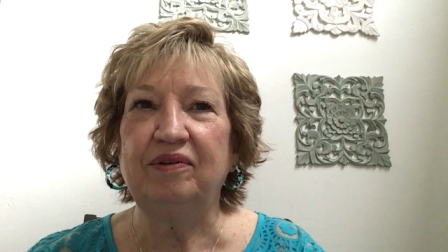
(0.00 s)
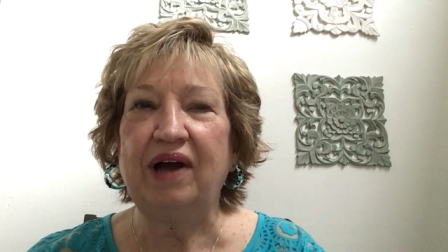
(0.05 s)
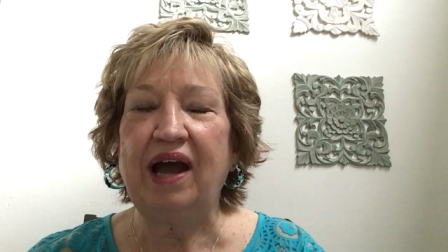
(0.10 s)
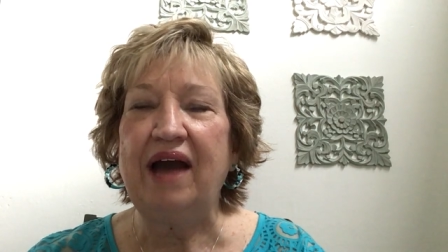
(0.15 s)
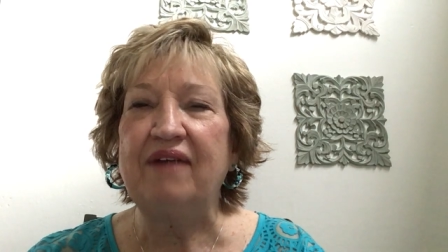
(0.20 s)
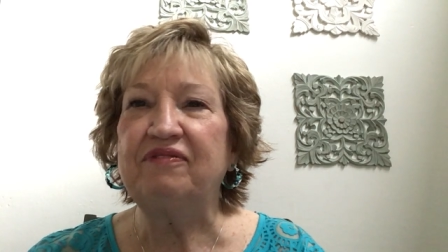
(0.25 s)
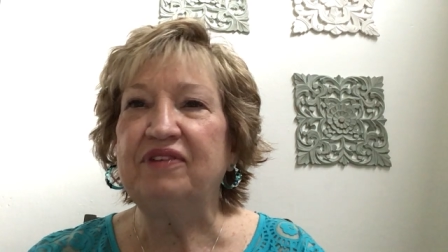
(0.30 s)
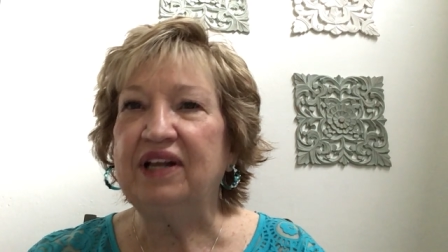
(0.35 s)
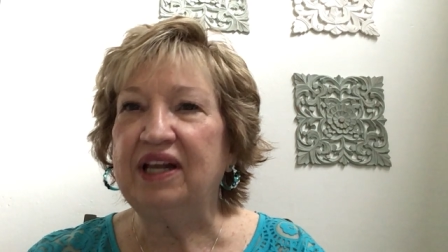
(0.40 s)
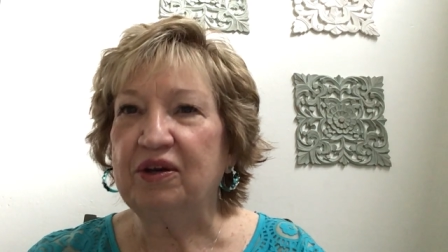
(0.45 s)

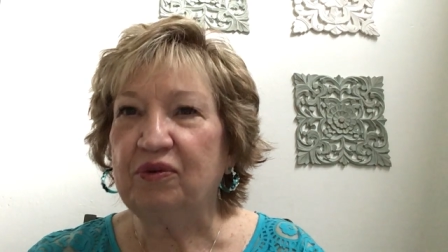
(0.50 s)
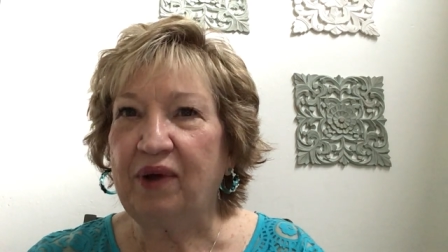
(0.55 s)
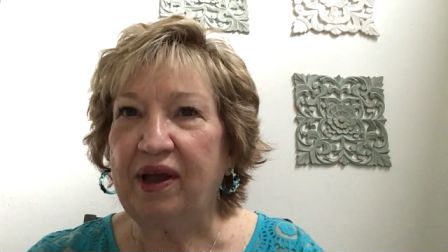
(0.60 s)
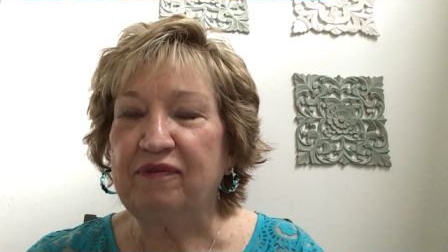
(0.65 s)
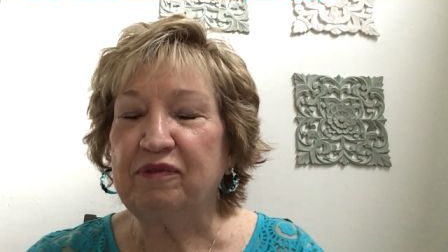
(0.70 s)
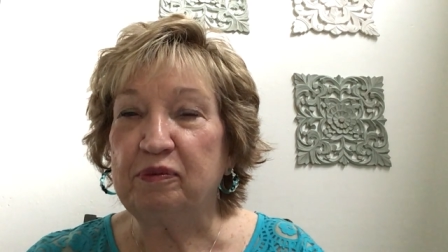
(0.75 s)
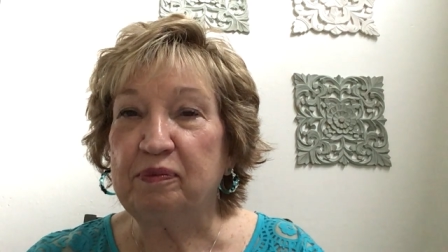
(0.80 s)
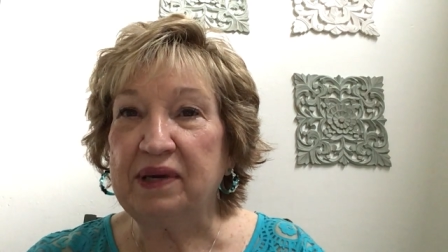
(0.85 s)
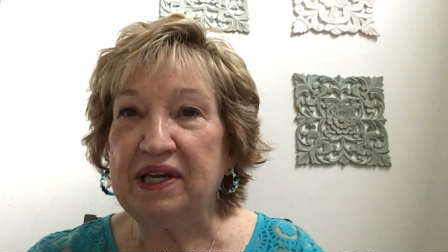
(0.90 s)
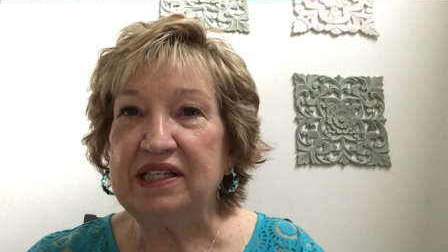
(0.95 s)
I feel like we
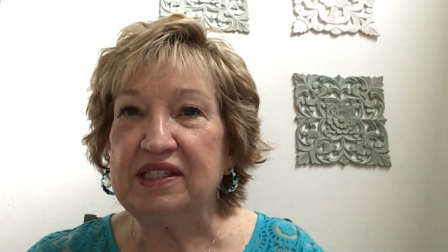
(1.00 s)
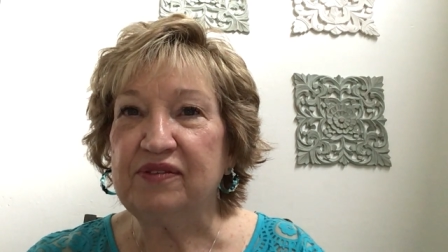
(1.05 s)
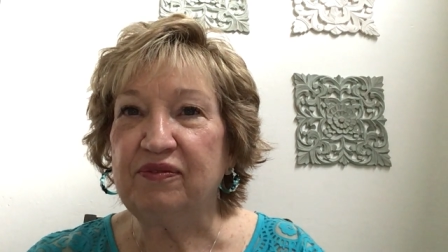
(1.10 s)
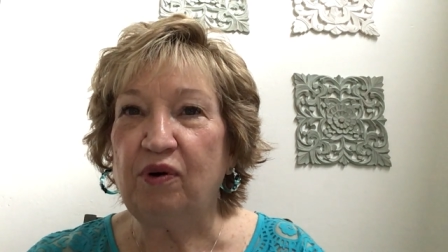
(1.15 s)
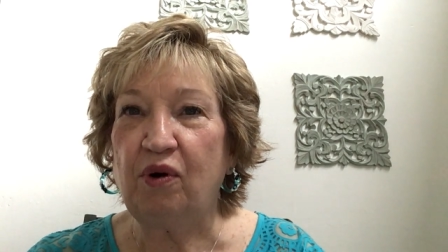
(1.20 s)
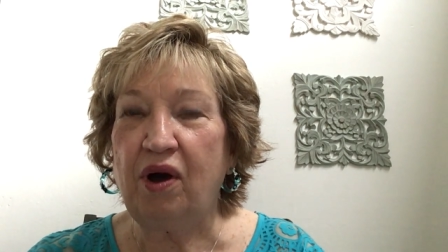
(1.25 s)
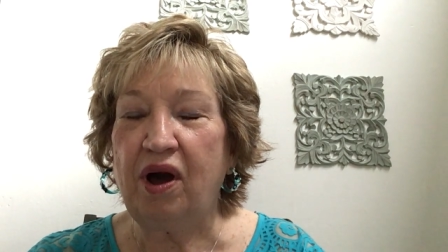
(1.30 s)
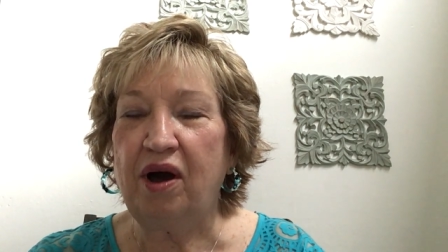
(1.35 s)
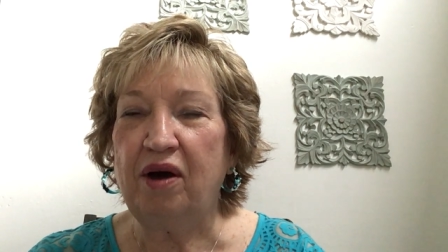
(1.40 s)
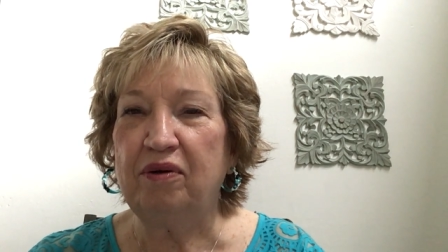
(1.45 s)
have a
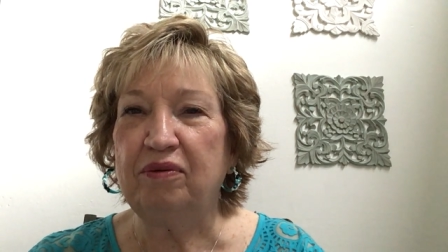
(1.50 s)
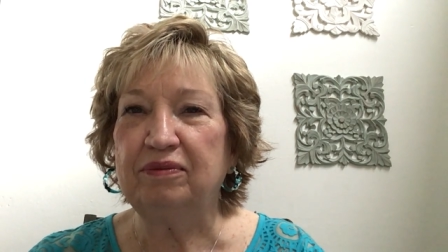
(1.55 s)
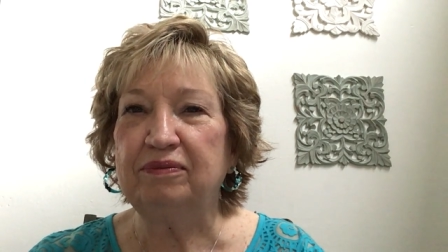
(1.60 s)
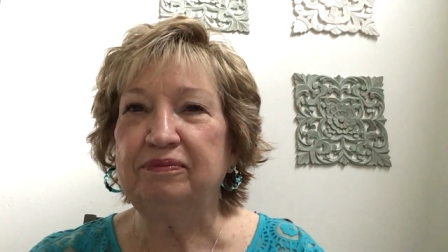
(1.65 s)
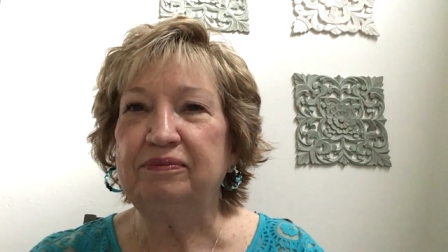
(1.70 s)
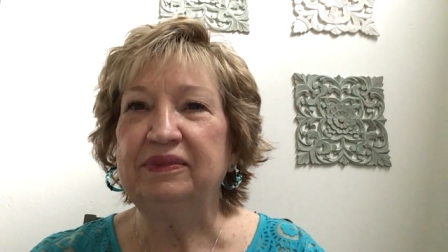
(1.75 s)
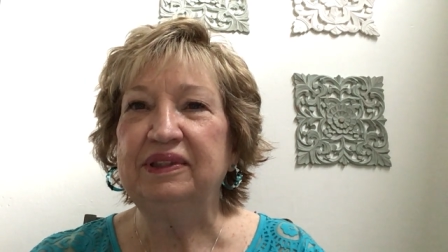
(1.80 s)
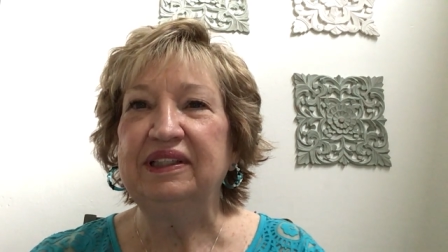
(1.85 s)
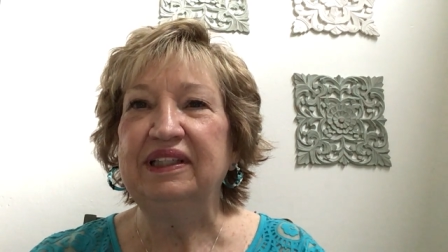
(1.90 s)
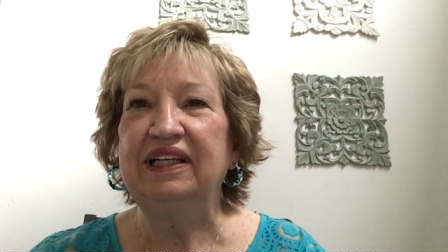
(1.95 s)
peaceful home
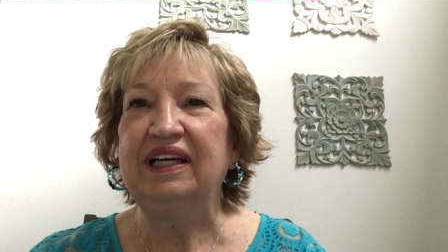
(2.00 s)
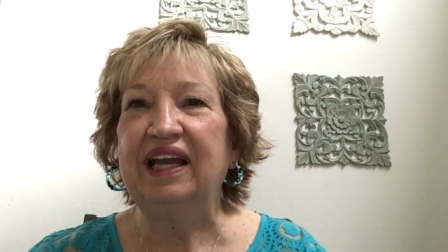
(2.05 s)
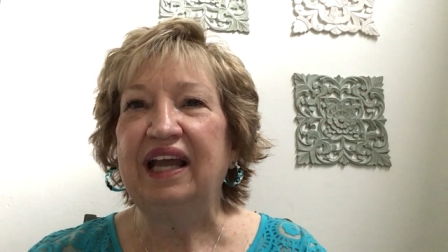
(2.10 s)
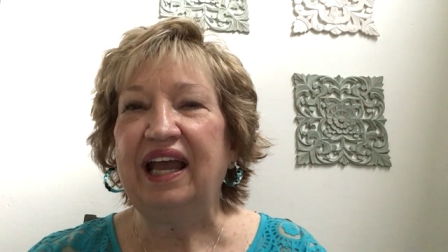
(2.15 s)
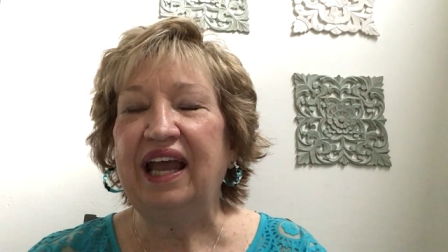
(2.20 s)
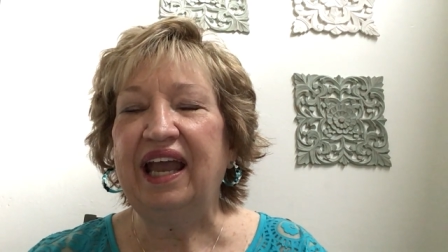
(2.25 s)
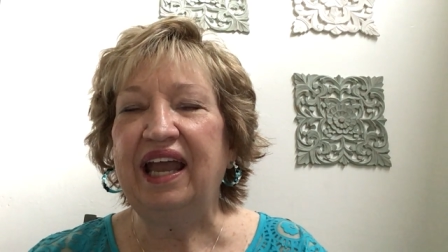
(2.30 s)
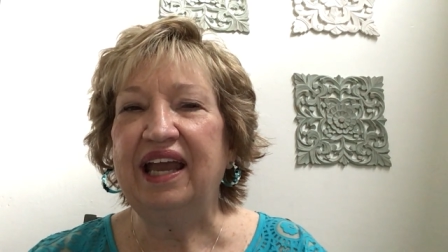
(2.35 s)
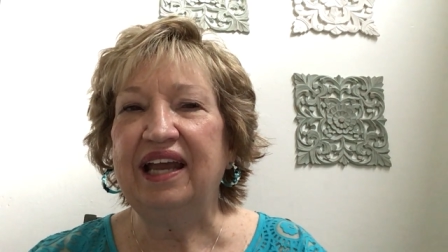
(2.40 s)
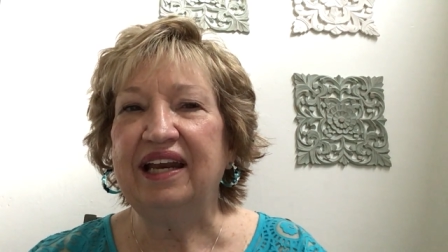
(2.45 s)

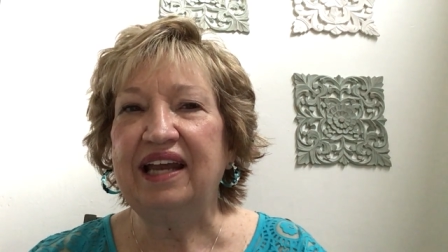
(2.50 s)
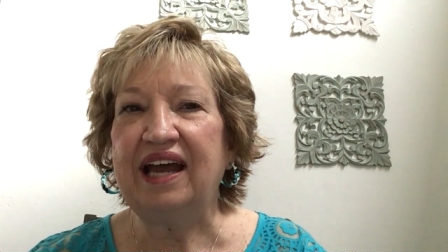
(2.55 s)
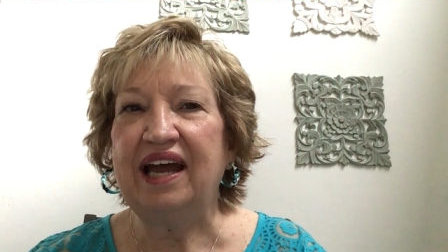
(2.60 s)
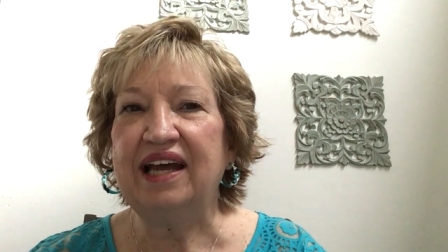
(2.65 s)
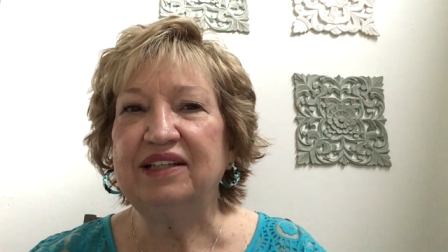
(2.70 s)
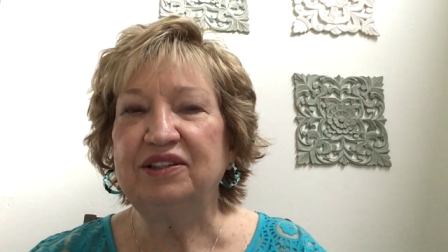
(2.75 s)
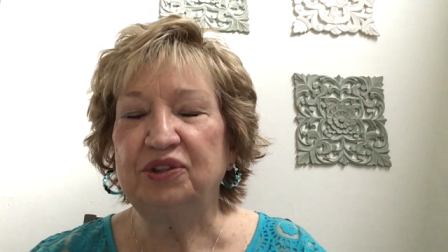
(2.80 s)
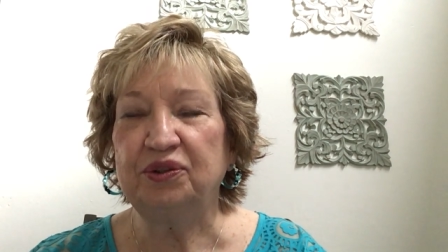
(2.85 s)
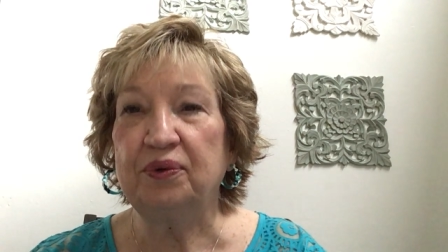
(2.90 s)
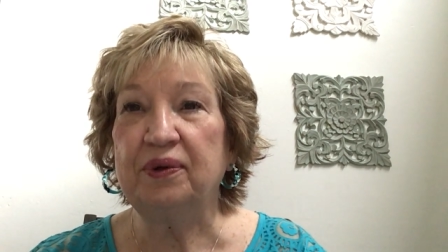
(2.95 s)
and I
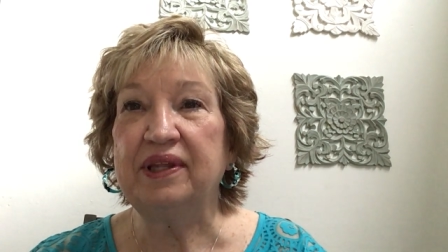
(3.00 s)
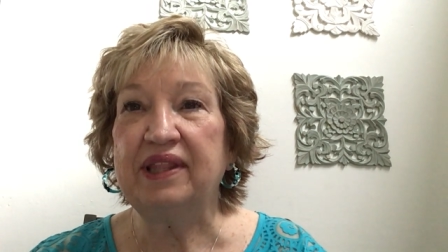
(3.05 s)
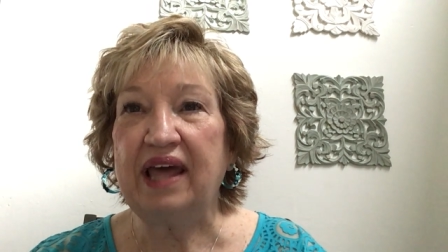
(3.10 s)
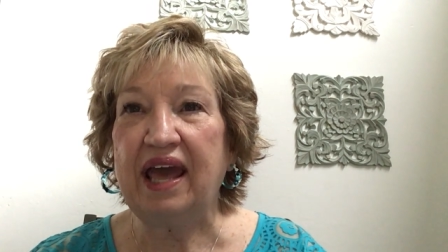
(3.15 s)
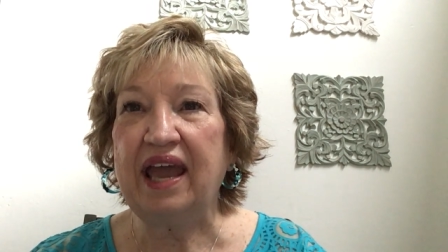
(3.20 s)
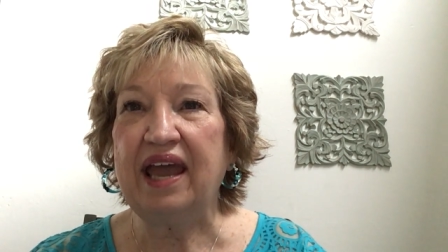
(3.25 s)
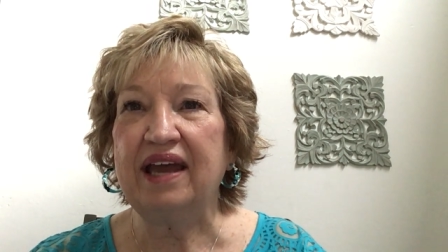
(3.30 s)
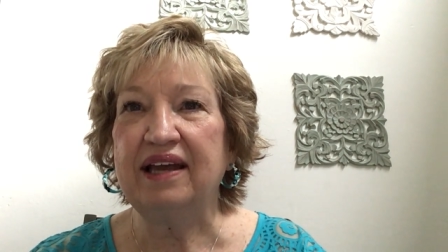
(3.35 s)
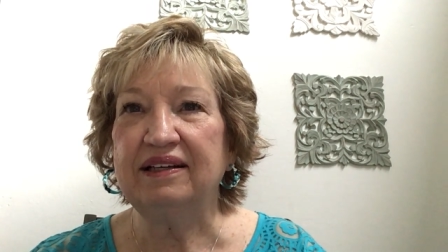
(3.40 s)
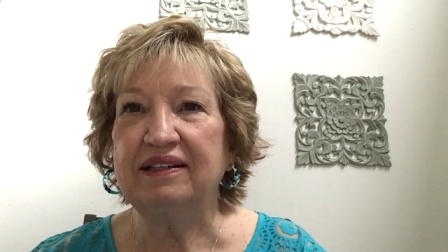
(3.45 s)
enjoy
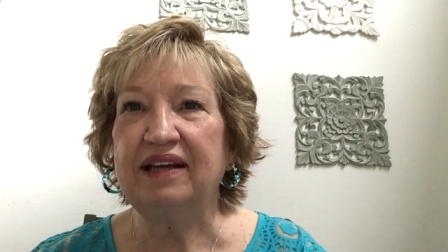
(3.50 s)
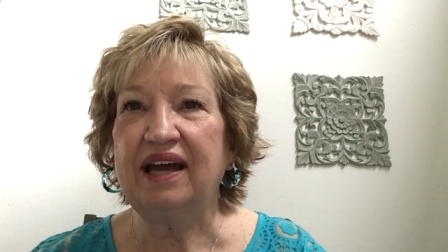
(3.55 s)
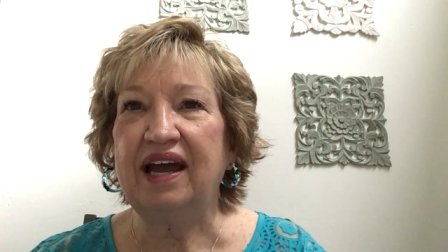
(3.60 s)
that.